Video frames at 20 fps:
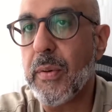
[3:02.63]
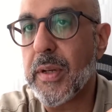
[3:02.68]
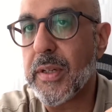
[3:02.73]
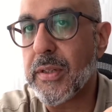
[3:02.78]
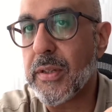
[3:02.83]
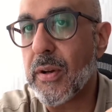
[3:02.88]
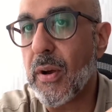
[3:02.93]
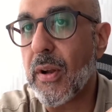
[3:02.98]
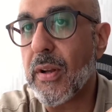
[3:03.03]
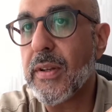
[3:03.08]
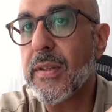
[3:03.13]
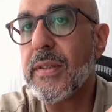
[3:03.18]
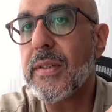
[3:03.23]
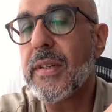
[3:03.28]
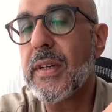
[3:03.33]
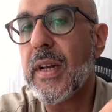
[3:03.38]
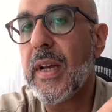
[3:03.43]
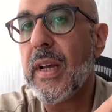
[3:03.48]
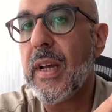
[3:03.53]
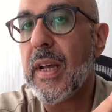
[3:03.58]
us
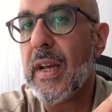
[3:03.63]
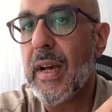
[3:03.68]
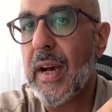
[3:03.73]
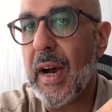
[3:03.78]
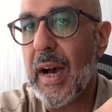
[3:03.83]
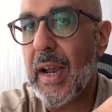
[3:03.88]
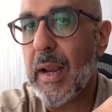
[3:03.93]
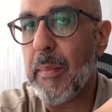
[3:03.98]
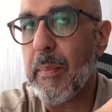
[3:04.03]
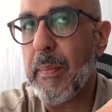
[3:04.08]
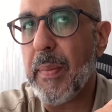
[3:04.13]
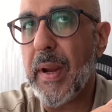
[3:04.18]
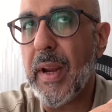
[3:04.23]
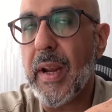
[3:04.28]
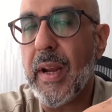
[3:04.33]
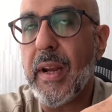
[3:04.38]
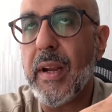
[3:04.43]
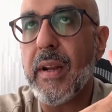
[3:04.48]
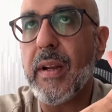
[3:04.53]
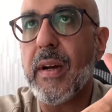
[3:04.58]
dollars I
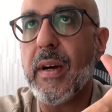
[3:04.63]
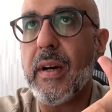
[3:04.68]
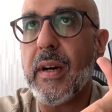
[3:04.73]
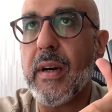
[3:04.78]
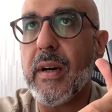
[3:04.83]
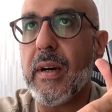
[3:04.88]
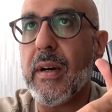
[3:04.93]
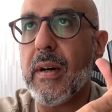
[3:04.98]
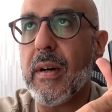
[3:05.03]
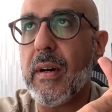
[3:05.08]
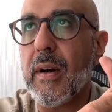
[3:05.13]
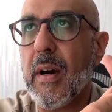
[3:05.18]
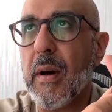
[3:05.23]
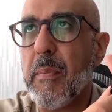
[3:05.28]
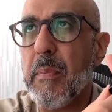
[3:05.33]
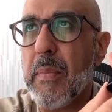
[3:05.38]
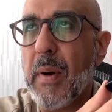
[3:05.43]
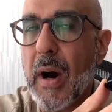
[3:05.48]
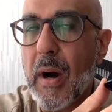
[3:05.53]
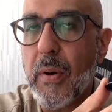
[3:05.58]
paid uh,
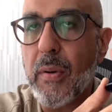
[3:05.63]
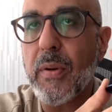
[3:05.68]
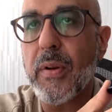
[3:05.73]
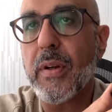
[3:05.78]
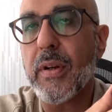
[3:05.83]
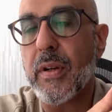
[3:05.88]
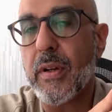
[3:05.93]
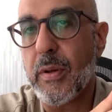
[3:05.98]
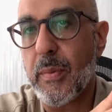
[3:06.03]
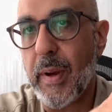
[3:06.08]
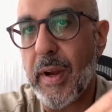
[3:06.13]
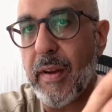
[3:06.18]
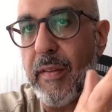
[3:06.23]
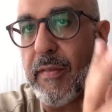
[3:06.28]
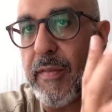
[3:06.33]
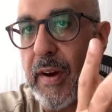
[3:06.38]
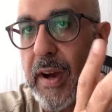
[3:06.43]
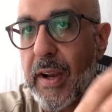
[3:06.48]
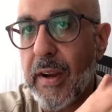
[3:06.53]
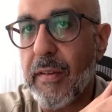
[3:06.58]
about
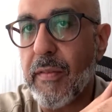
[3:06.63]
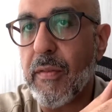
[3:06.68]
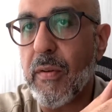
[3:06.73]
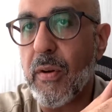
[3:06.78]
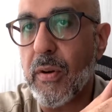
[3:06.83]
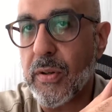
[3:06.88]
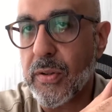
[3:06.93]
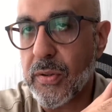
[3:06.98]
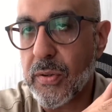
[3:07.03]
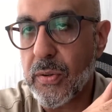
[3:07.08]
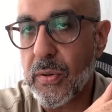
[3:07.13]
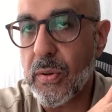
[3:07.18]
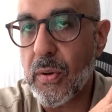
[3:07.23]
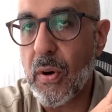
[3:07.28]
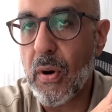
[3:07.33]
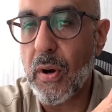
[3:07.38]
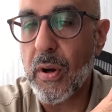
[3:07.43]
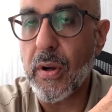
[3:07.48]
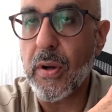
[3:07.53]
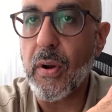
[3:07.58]
25 or
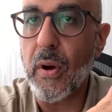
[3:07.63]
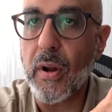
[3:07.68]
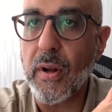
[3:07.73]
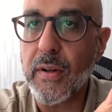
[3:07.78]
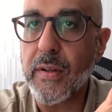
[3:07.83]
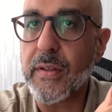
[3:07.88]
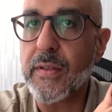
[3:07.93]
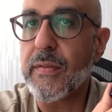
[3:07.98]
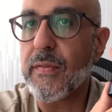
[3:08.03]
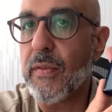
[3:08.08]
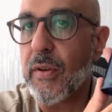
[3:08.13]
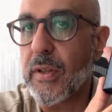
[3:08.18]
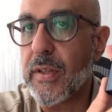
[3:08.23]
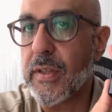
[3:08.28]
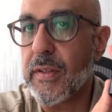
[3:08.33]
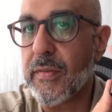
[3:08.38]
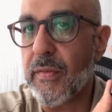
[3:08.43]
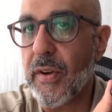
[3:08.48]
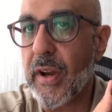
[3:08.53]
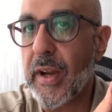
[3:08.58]
so odd dollars for
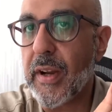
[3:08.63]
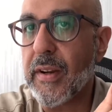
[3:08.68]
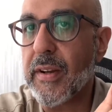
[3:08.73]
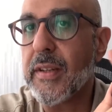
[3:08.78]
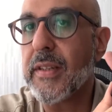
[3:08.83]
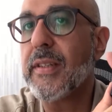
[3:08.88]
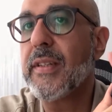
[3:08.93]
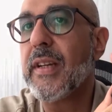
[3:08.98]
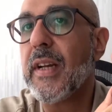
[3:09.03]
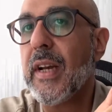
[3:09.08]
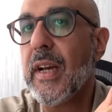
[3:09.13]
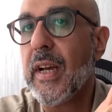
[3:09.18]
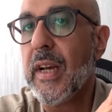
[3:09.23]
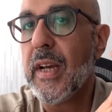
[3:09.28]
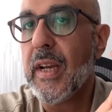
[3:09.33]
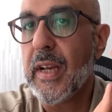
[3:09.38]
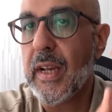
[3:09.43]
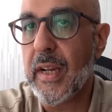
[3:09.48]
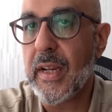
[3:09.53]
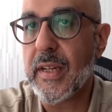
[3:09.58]
this fragrance.
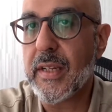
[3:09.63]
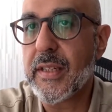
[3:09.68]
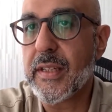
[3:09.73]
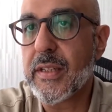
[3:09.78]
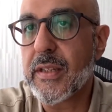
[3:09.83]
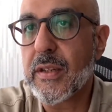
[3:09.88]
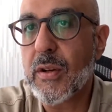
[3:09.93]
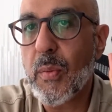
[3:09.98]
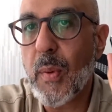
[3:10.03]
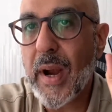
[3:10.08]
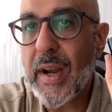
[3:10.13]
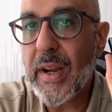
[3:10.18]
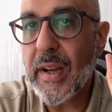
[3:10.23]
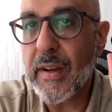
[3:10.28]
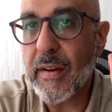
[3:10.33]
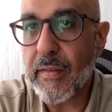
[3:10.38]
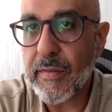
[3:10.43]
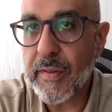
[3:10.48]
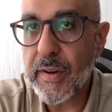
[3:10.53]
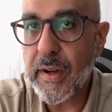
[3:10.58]
It's
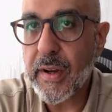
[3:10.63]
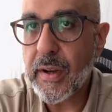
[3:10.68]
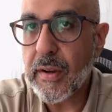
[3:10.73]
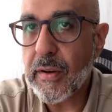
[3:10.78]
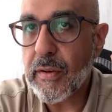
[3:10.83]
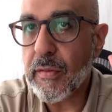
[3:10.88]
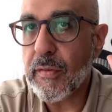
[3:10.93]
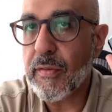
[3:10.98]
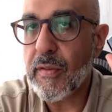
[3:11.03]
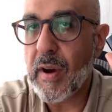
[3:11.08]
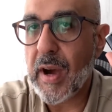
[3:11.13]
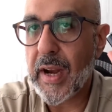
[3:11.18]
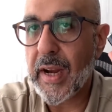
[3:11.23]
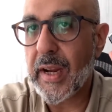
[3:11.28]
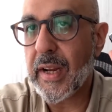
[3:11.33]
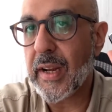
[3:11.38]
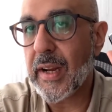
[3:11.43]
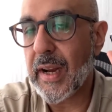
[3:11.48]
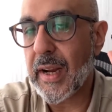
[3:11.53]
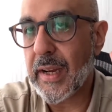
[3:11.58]
quite difficult to
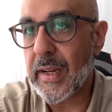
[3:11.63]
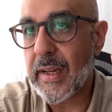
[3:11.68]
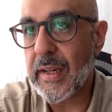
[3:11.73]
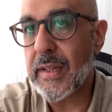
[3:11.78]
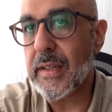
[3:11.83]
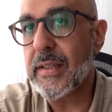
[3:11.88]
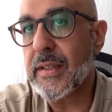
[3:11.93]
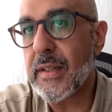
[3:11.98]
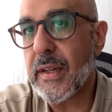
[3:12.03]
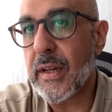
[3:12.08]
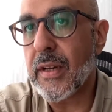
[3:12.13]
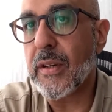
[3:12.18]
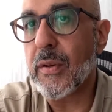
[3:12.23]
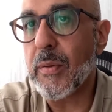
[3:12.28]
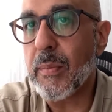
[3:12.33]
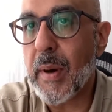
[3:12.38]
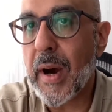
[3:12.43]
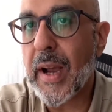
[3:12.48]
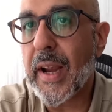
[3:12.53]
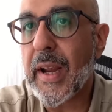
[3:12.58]
find, at least in
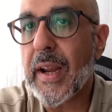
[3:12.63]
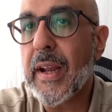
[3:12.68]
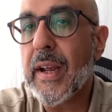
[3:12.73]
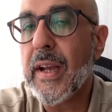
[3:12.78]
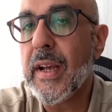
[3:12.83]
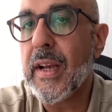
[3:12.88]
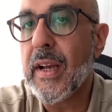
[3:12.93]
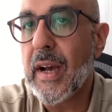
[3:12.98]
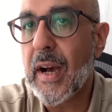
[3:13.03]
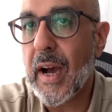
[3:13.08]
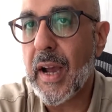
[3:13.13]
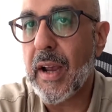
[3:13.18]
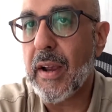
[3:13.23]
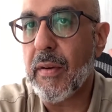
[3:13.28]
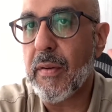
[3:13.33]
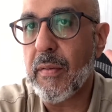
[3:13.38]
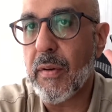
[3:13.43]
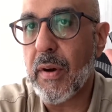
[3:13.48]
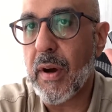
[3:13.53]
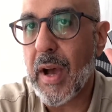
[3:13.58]
Dubai.
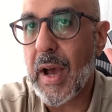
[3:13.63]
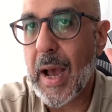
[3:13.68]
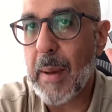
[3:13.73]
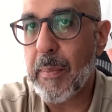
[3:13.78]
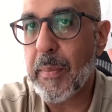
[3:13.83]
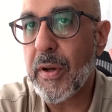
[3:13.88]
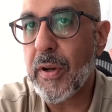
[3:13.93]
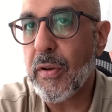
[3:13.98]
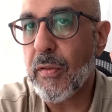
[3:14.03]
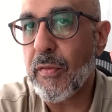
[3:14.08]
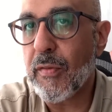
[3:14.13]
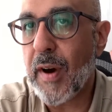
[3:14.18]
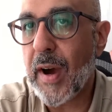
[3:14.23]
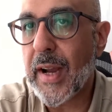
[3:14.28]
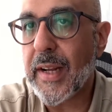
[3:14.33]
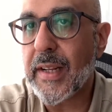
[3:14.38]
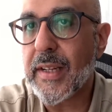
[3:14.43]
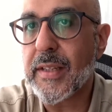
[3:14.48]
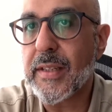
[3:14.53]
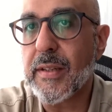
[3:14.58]
I happened to
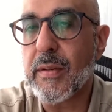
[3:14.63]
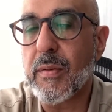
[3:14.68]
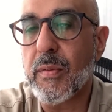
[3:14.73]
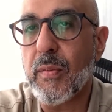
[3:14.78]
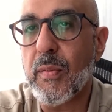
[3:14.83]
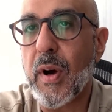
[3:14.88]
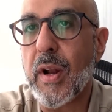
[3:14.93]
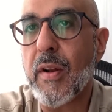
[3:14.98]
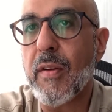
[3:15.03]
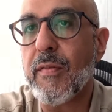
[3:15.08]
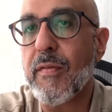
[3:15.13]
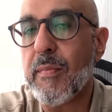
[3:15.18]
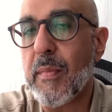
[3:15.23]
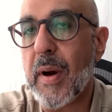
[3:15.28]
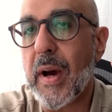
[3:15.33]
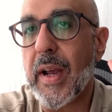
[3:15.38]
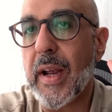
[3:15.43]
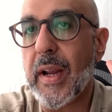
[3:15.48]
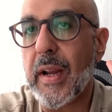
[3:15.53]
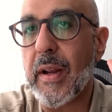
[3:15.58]
find this in one of
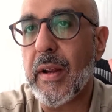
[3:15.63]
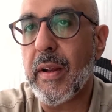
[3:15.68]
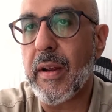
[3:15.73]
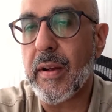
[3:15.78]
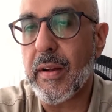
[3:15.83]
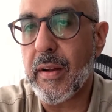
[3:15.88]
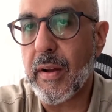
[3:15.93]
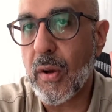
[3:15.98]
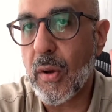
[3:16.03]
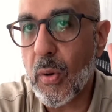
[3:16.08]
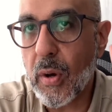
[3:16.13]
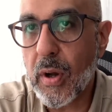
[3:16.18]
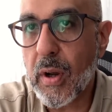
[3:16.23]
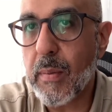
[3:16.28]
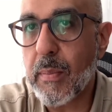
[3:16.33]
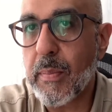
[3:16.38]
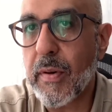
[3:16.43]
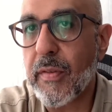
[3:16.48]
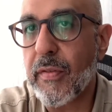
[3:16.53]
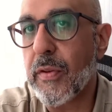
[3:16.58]
my
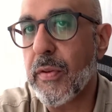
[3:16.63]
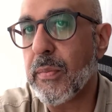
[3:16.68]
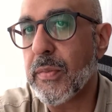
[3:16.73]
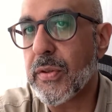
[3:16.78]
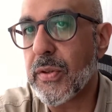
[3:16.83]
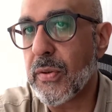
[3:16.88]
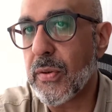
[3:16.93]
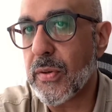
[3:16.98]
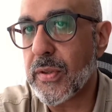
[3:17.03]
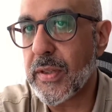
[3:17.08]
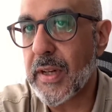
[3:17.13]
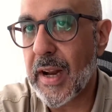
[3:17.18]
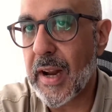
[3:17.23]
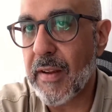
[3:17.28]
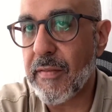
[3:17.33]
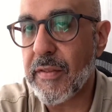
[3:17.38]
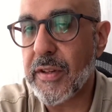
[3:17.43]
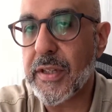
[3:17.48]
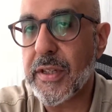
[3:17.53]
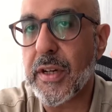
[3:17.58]
local perfume stores that I
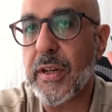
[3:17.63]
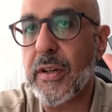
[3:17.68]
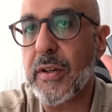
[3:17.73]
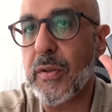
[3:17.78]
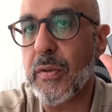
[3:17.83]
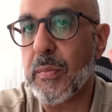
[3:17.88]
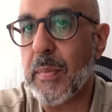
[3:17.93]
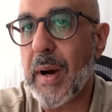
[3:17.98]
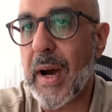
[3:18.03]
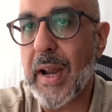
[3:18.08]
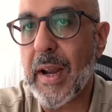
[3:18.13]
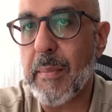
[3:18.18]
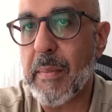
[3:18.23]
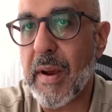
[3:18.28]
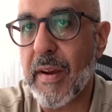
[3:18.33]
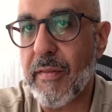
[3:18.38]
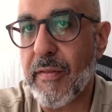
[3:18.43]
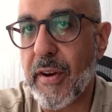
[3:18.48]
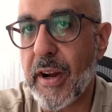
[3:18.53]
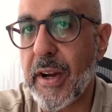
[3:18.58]
visit to buy
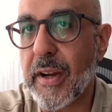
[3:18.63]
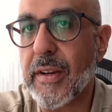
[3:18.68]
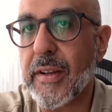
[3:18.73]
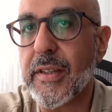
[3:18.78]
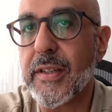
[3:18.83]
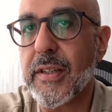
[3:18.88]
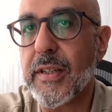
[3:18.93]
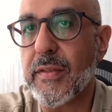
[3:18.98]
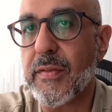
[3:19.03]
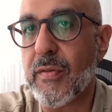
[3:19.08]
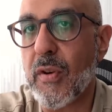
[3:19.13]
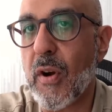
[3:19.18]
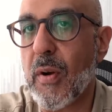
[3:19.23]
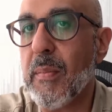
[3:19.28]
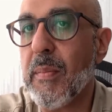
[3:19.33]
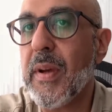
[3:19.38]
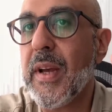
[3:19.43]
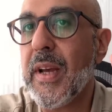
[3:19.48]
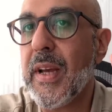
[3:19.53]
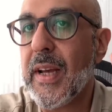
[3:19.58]
my fragrances
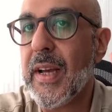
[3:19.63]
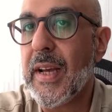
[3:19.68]
from.